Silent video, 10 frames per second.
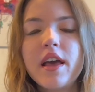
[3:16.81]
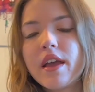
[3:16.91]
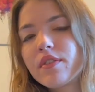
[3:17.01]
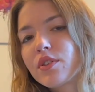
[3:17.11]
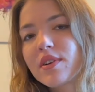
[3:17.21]

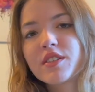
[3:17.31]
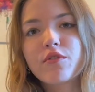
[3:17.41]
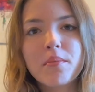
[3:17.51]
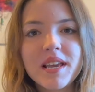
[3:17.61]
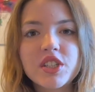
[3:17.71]
Every
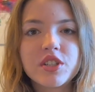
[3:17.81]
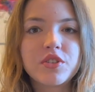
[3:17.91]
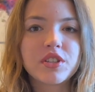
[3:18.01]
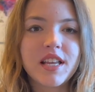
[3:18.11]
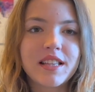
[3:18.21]
transformation
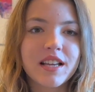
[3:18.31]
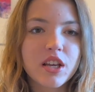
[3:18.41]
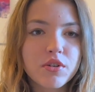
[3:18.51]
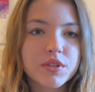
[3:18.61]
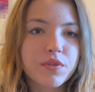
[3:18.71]
your data
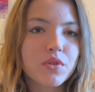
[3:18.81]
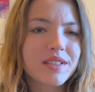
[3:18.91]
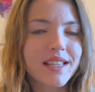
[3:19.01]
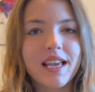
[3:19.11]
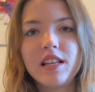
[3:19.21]
goes through,
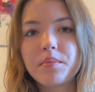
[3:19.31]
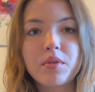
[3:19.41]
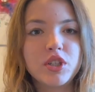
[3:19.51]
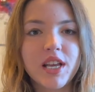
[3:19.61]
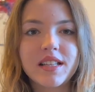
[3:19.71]
scaling,
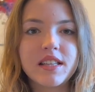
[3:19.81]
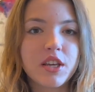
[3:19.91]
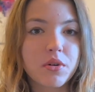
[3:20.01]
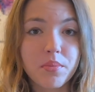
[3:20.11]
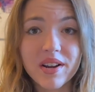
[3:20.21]
projecting,
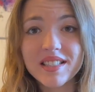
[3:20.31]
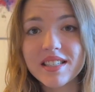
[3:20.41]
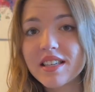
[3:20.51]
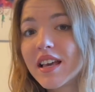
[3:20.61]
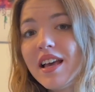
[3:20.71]

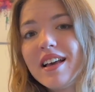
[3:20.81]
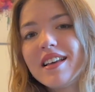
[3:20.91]
compressing,